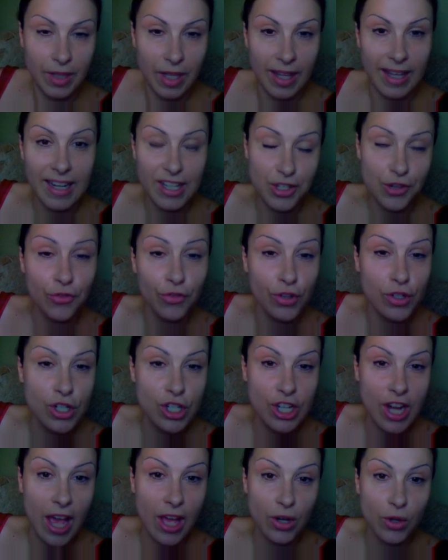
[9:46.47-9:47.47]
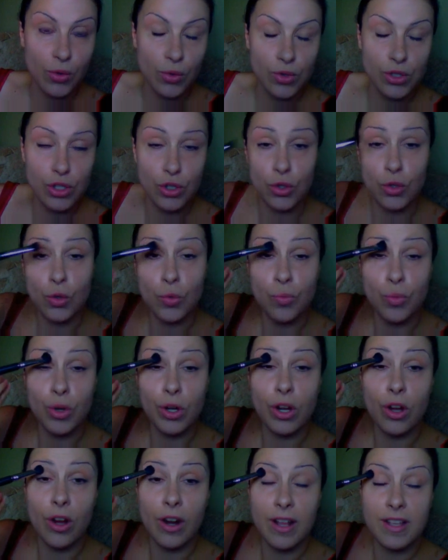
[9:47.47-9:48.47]
like as your first shadow to
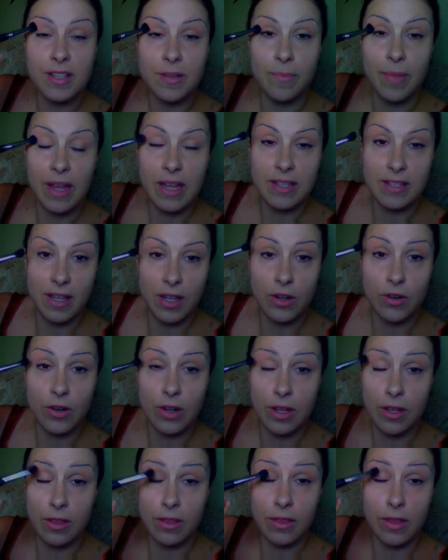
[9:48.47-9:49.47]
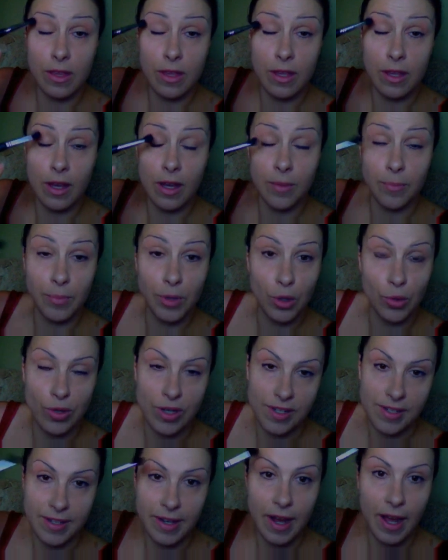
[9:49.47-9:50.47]
put on as a base underneath the
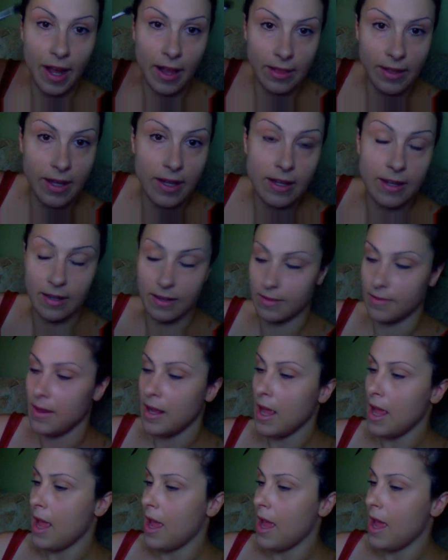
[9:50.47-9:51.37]
crease and highlight and